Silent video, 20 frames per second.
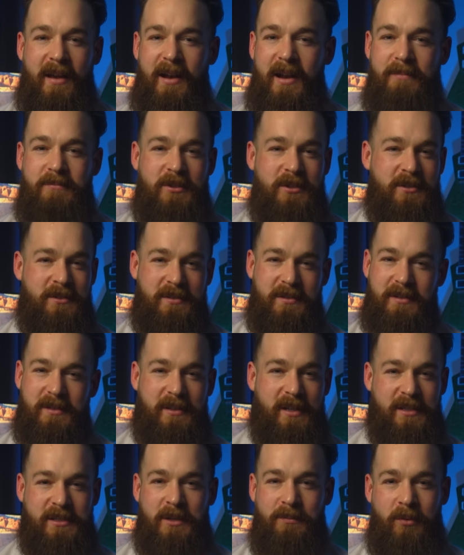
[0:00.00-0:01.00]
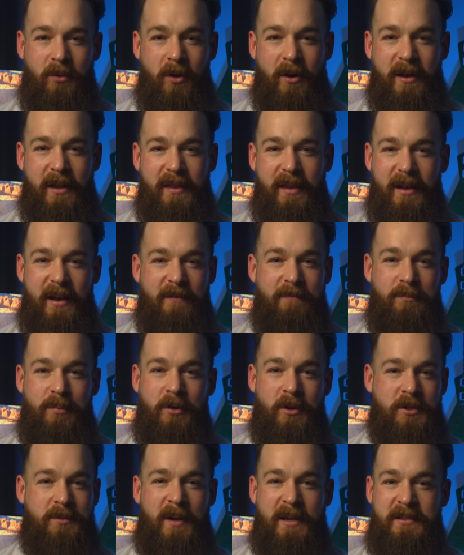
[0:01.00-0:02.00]
and I'm just disappointed that I've
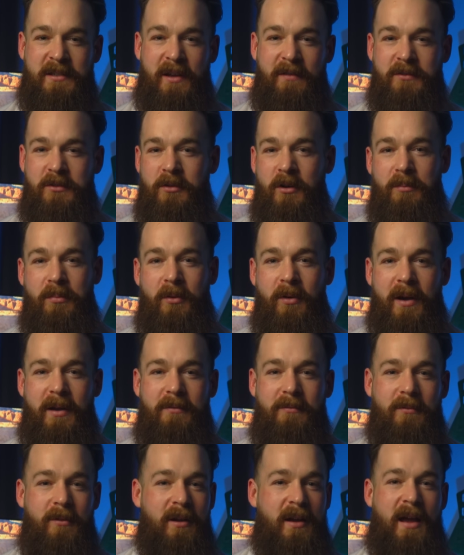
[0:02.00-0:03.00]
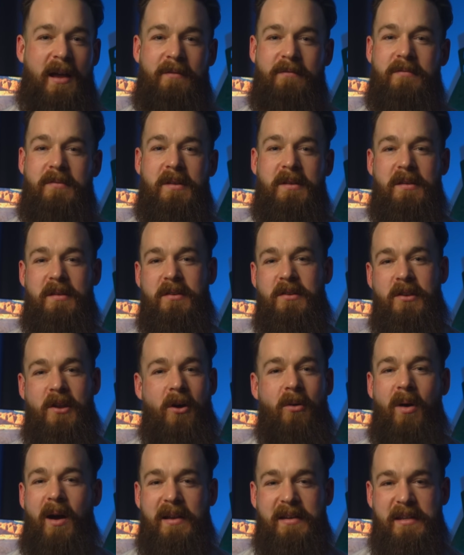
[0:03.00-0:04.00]
pushed myself to a point where I have
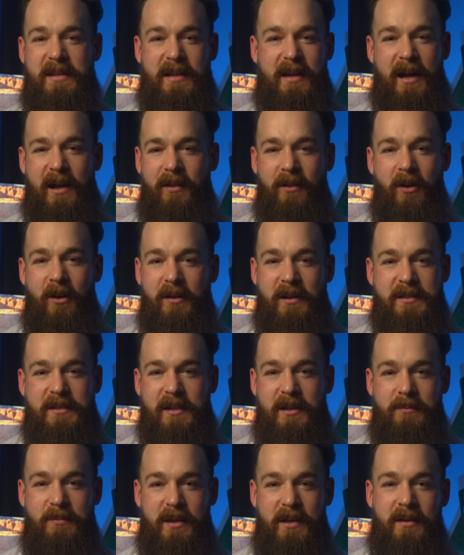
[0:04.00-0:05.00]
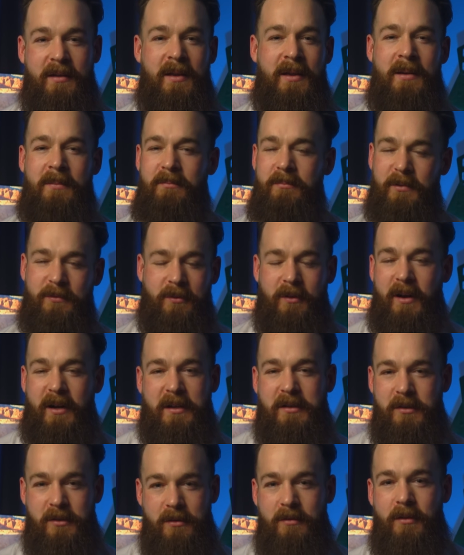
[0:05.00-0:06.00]
no idea how long it's gonna be before I
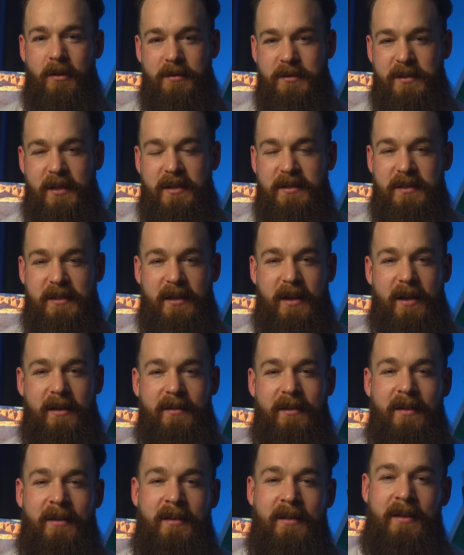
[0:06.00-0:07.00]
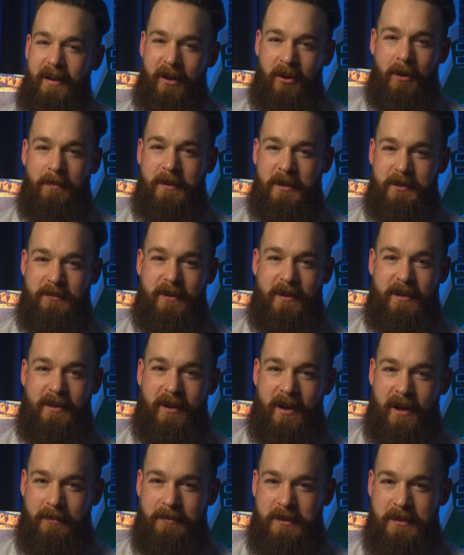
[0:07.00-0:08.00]
can do those things again. And I hope this
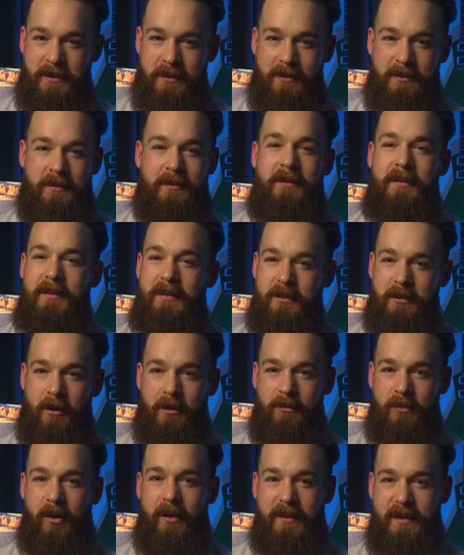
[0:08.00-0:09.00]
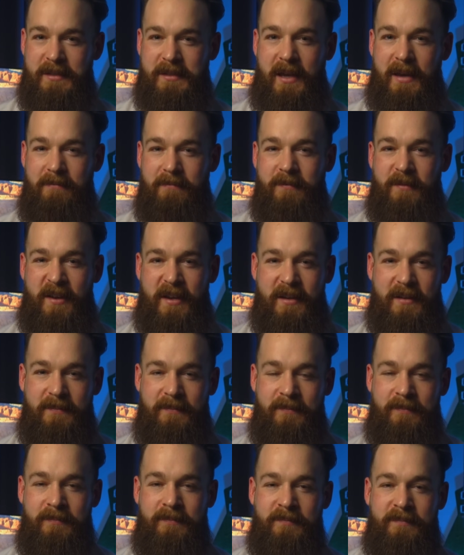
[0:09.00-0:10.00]
video helps you to avoid the same fate.
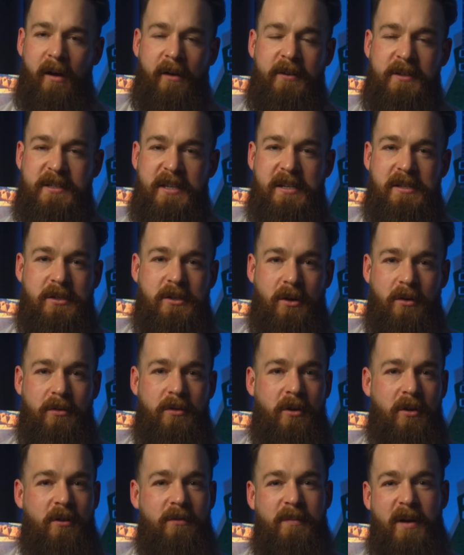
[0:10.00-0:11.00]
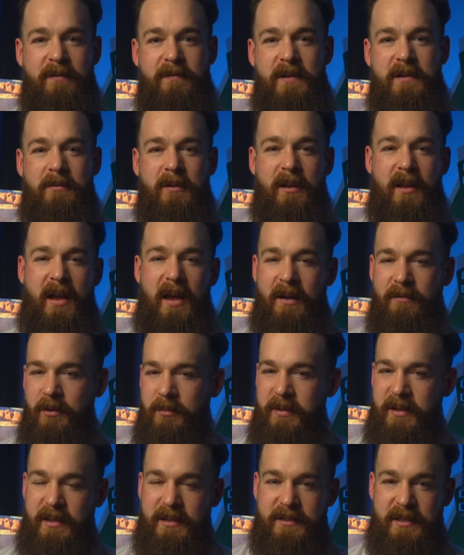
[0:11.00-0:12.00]
I honestly don't know if my feet will ever
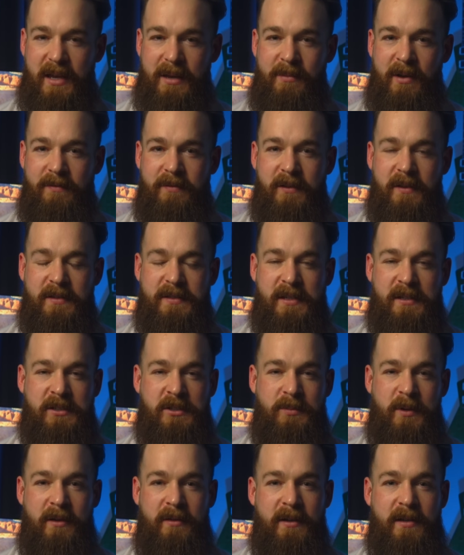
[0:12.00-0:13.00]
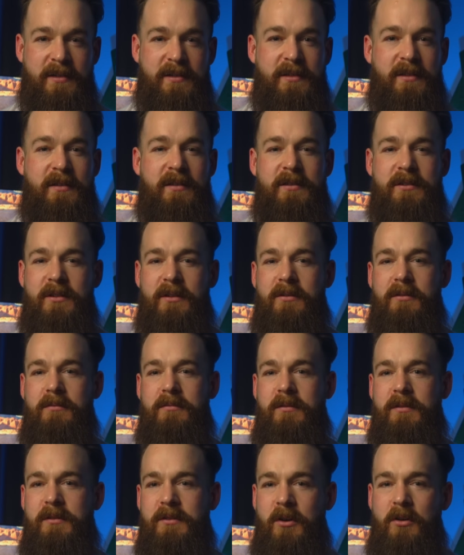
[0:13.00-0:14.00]
be the same after this experience,
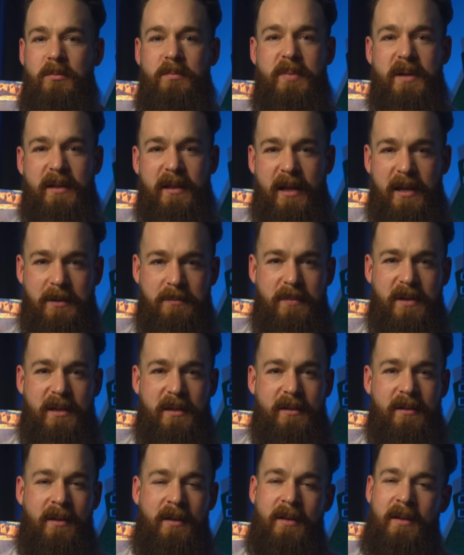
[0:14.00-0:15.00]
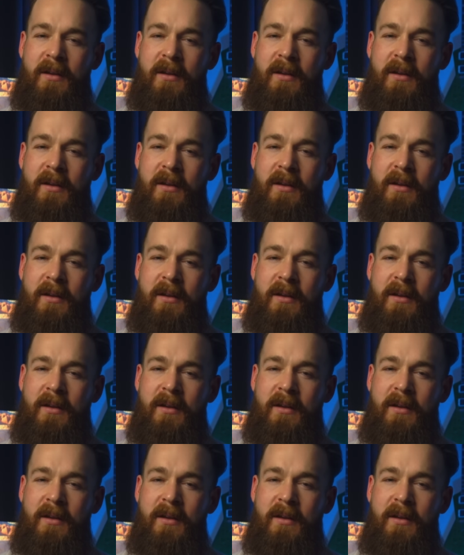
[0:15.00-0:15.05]
so don't be like me.